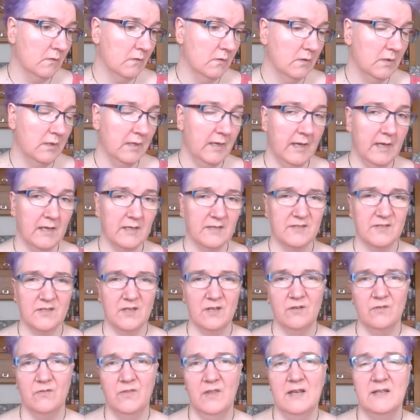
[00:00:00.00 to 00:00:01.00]
Yeah,
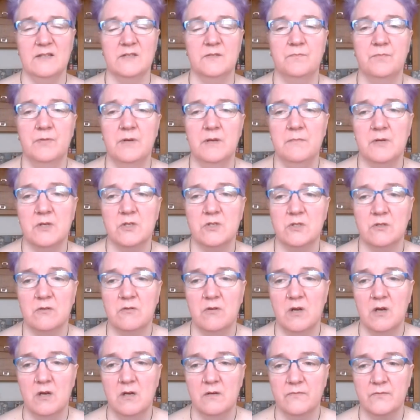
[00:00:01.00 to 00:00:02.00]
so that's pretty much the
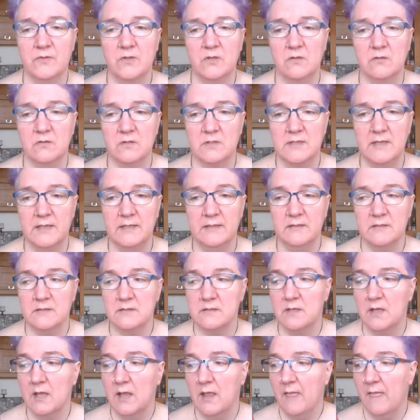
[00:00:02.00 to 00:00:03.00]
craft
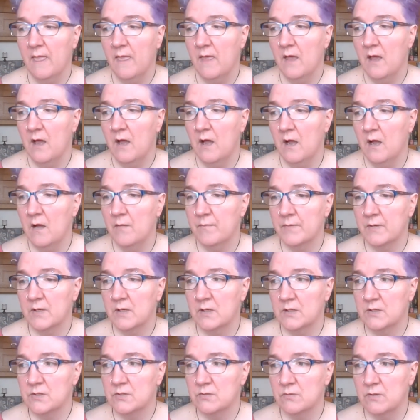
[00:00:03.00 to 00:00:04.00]
content. I'm
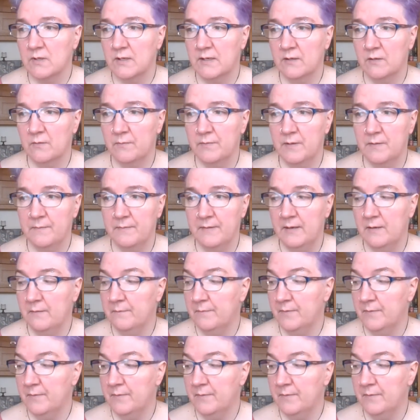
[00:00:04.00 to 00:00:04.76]
going to talk a little bit about